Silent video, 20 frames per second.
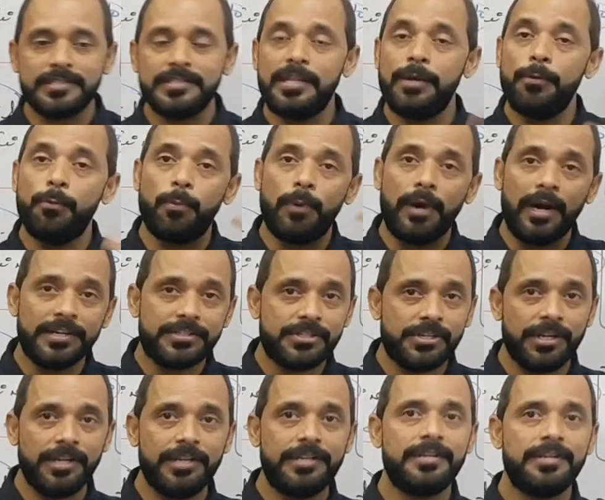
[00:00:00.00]
they
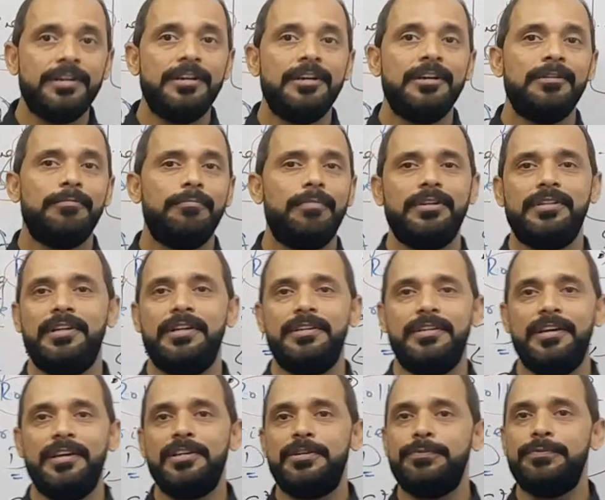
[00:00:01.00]
watched it but they
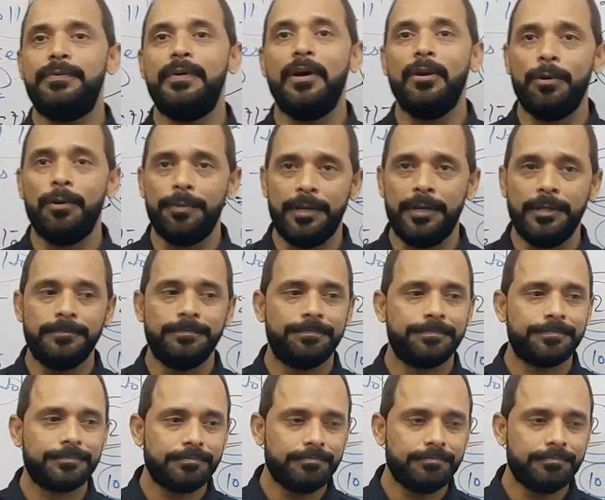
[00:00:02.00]
didn't follow me.